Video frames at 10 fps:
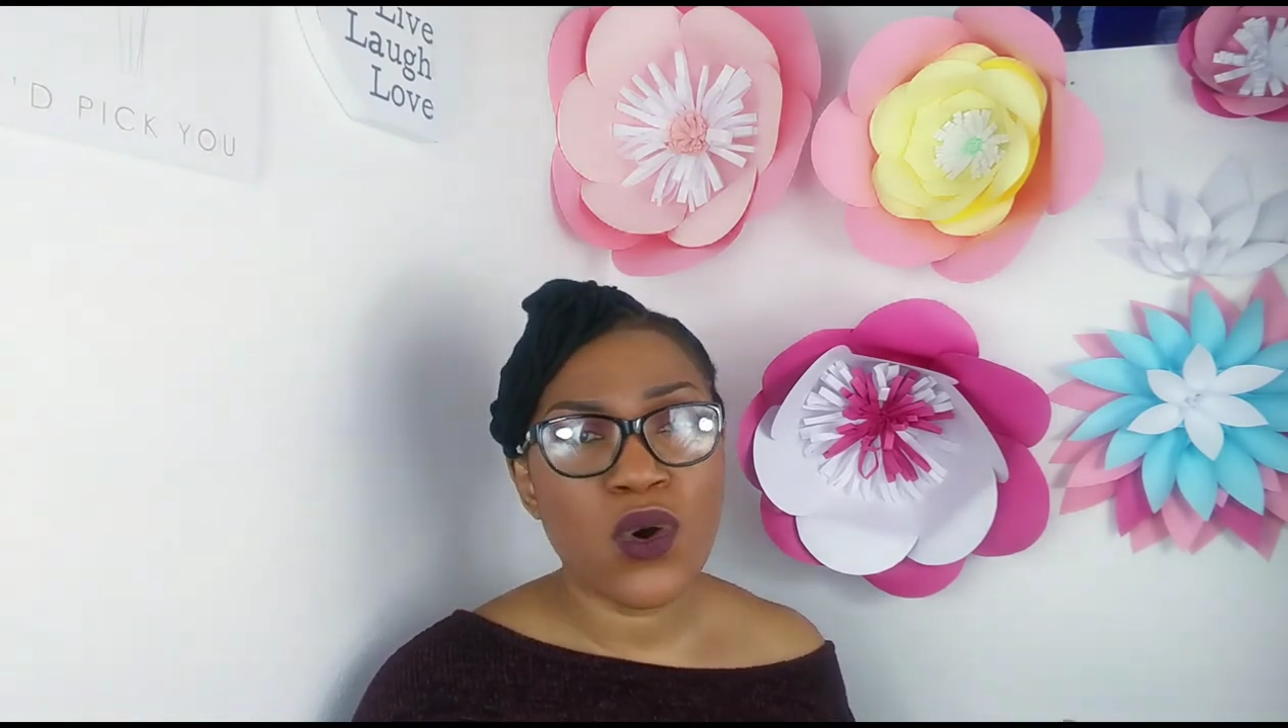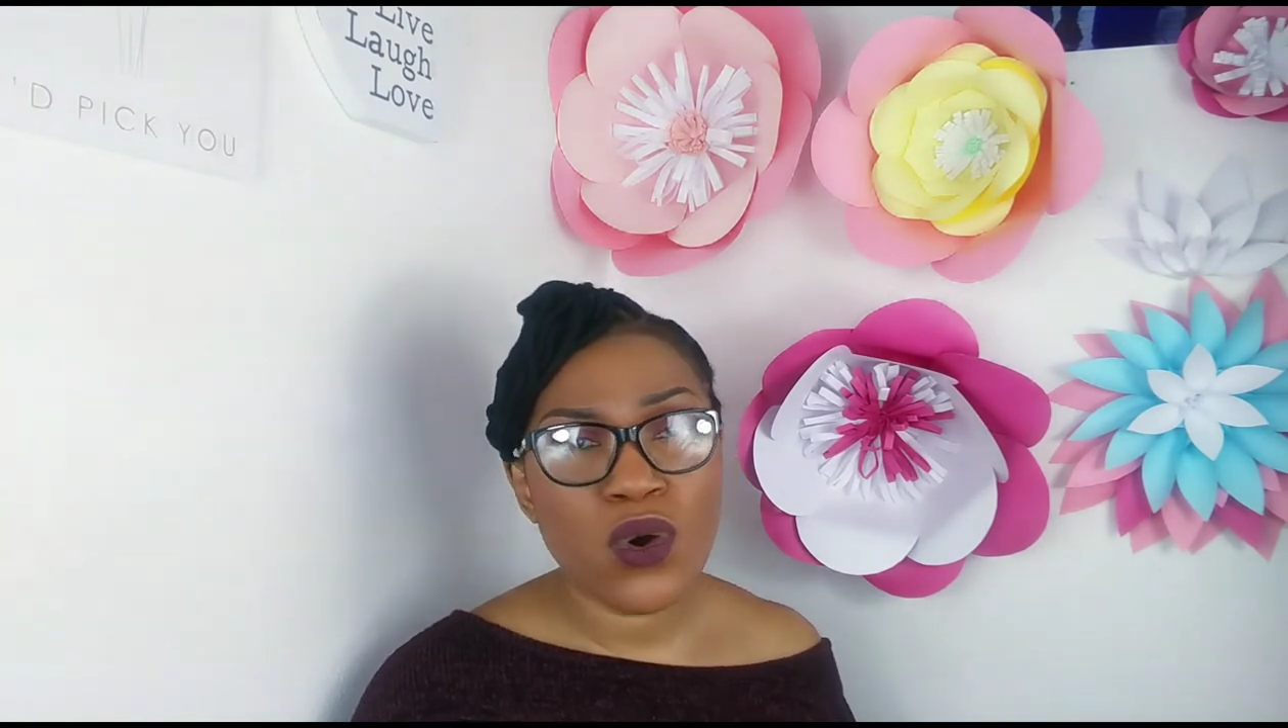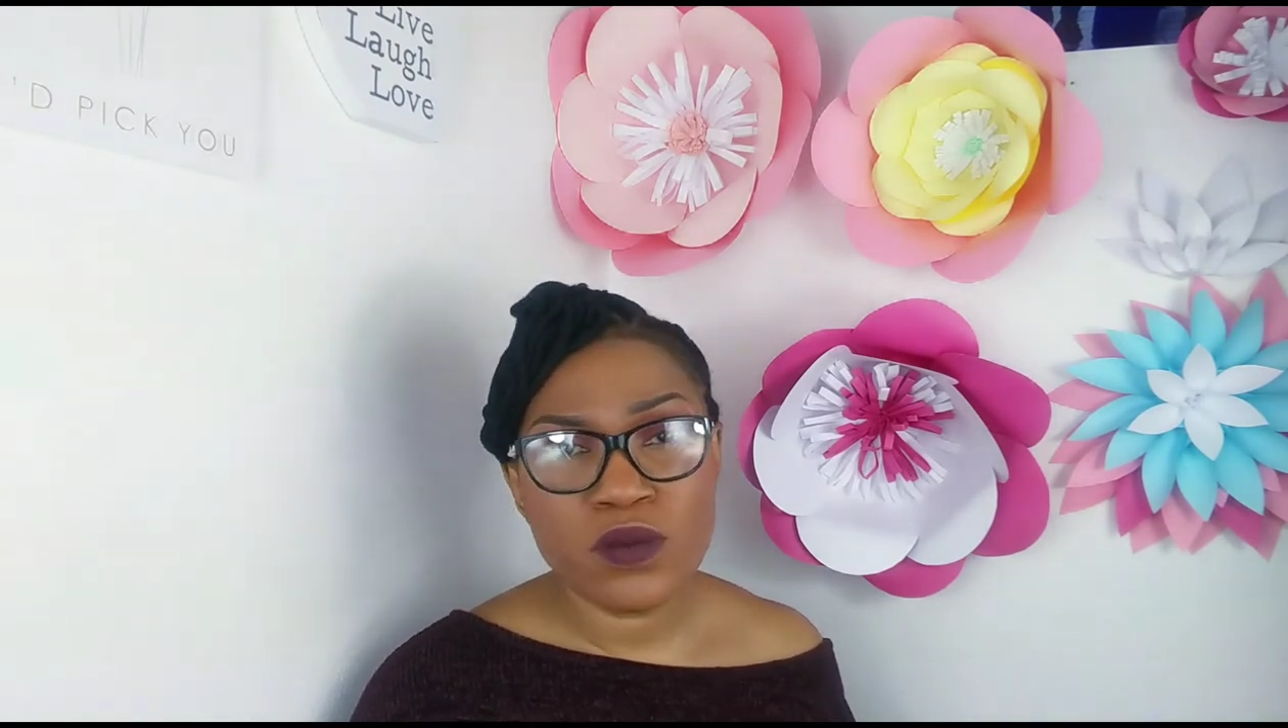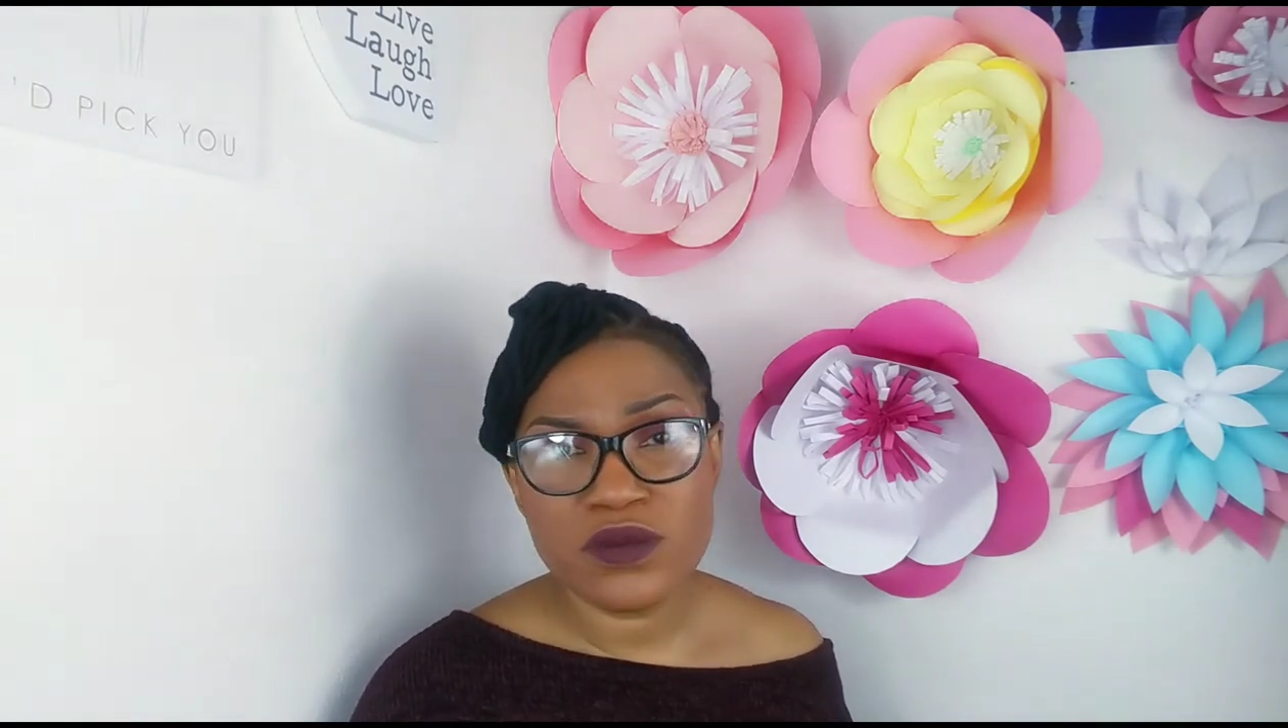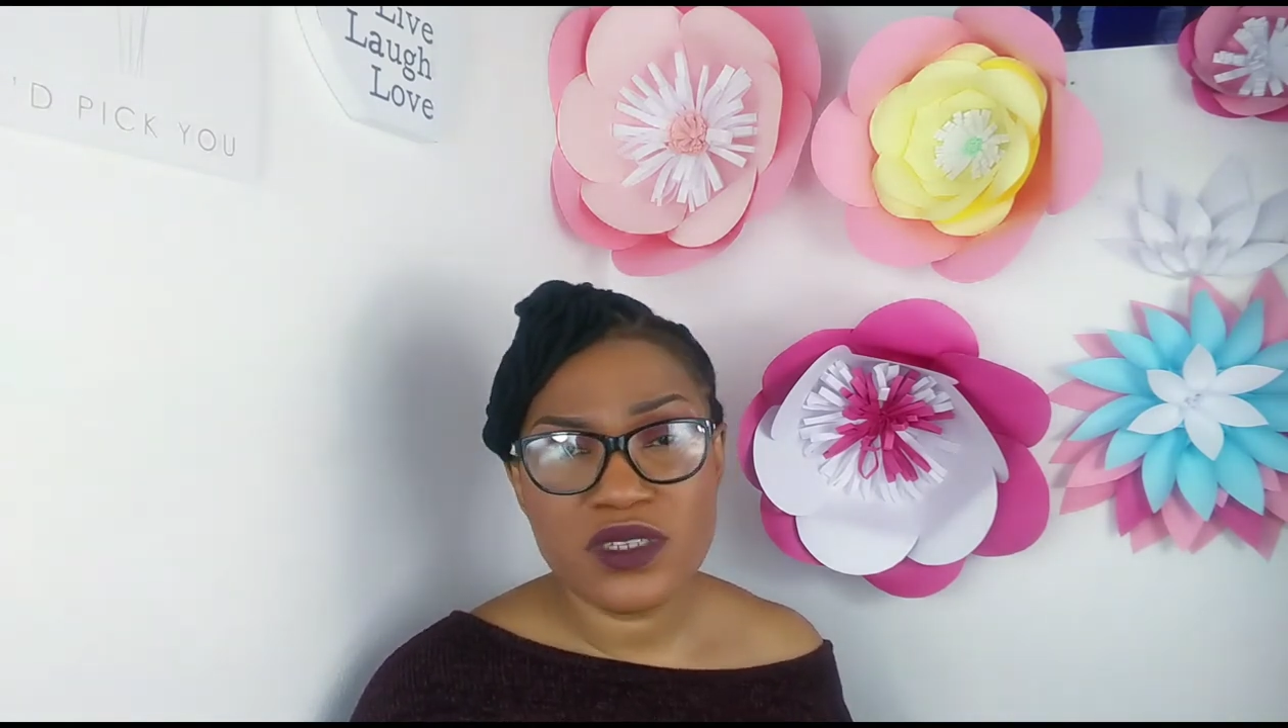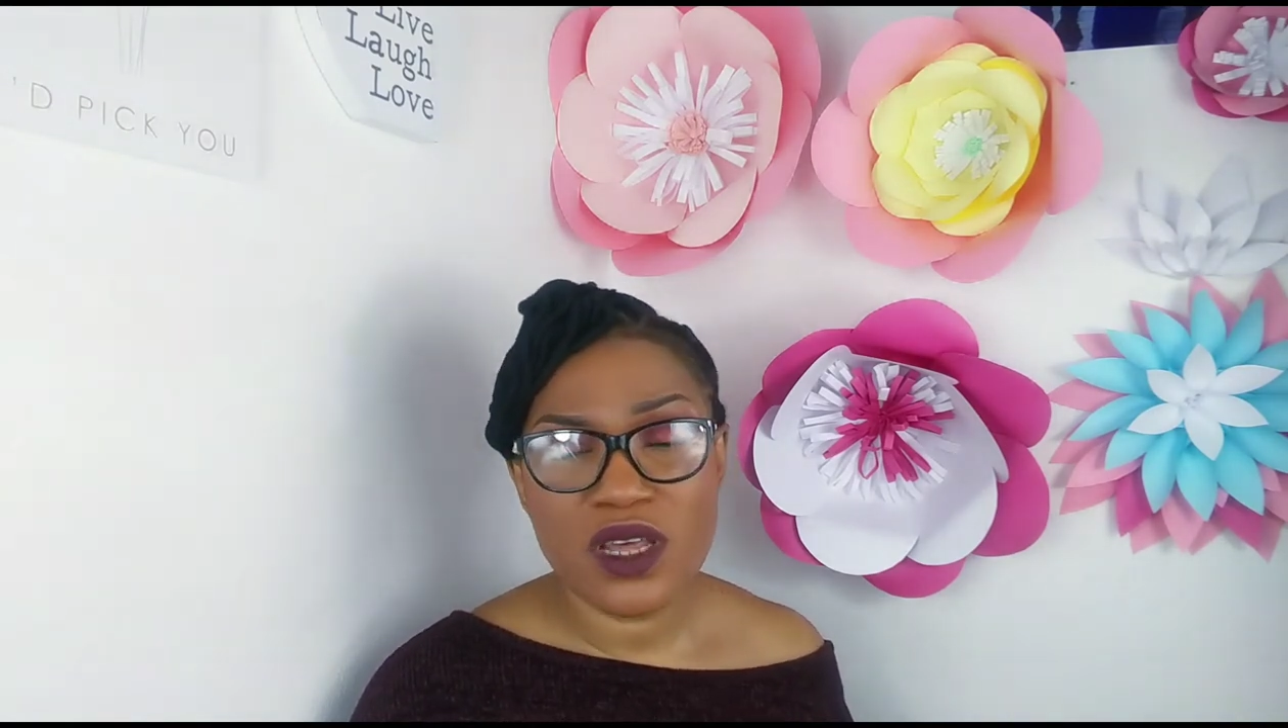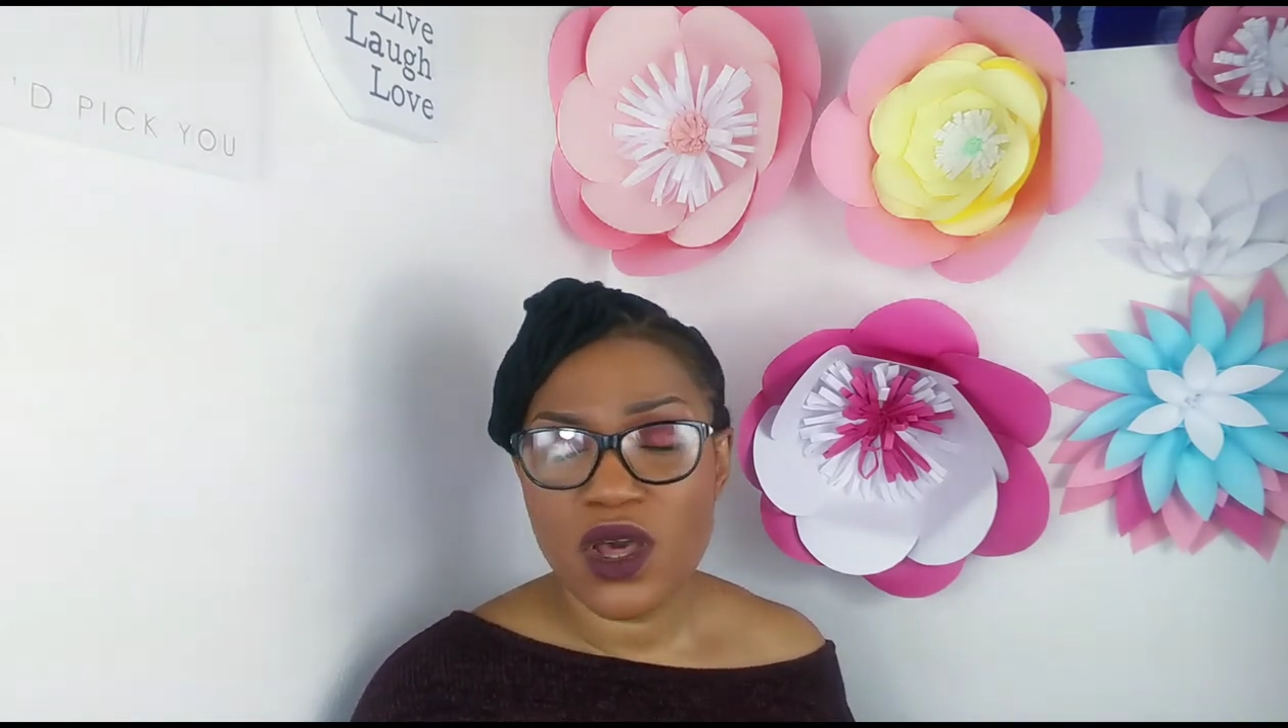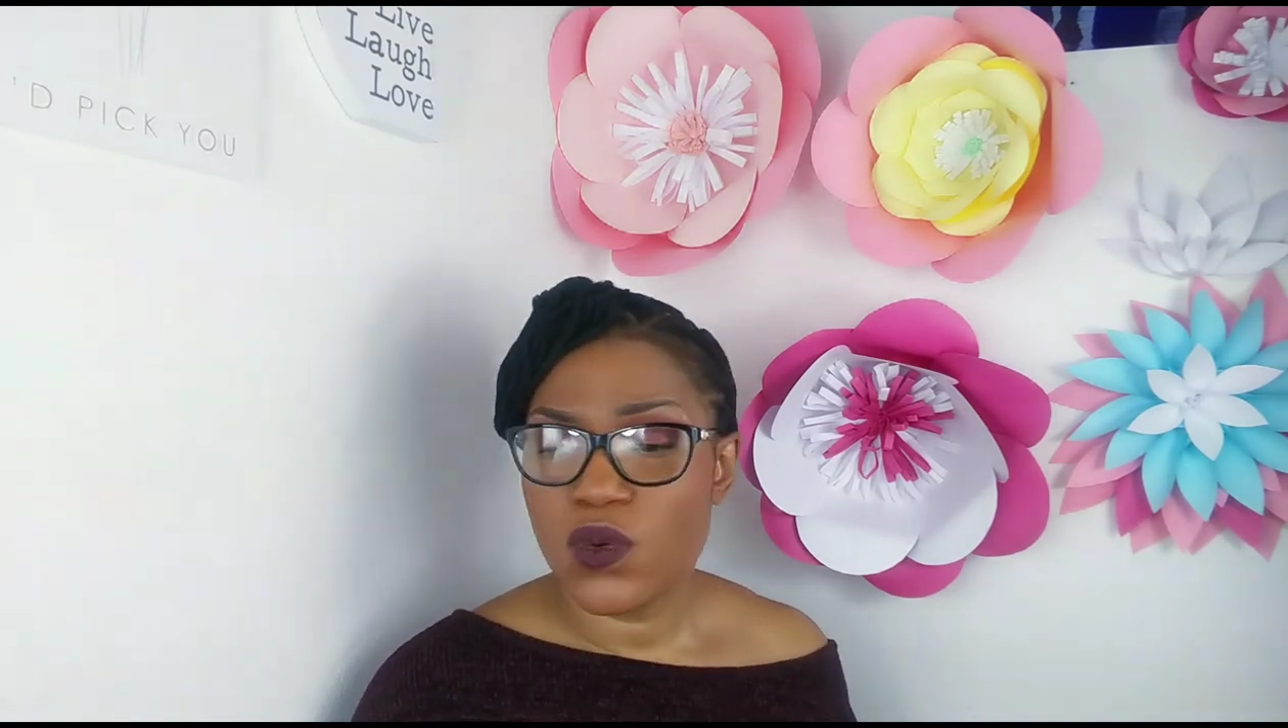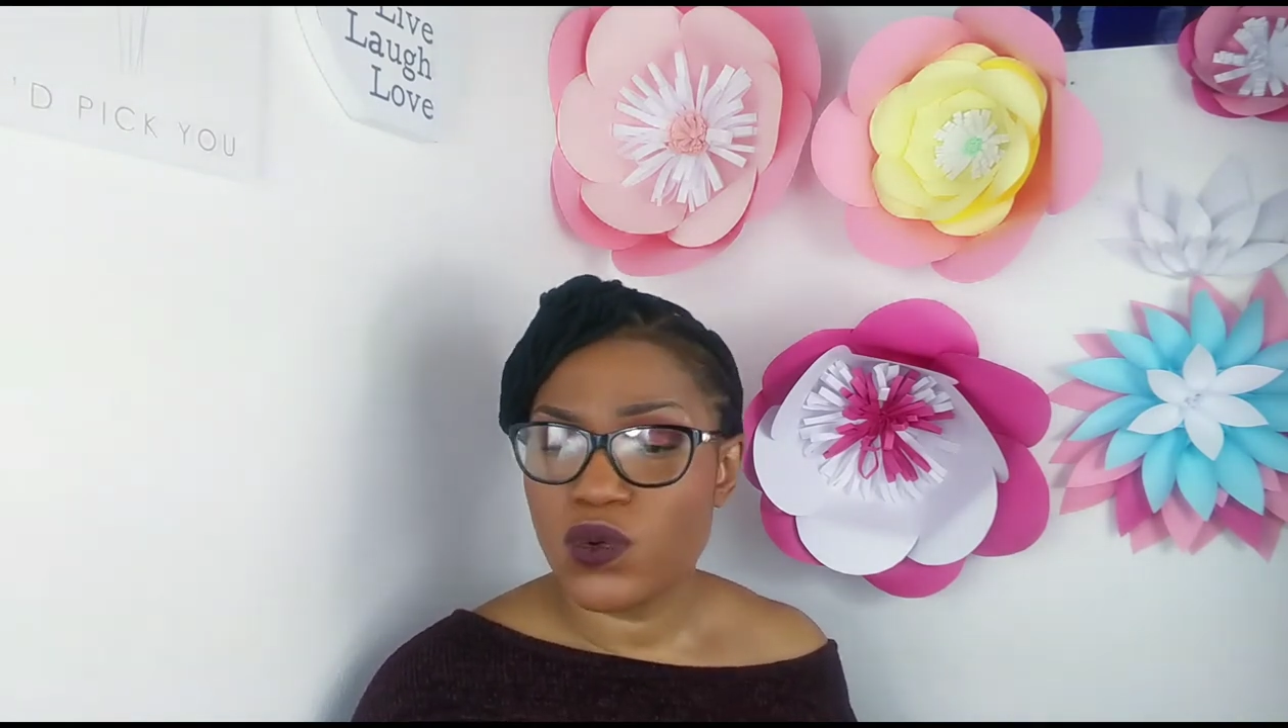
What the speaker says: homes.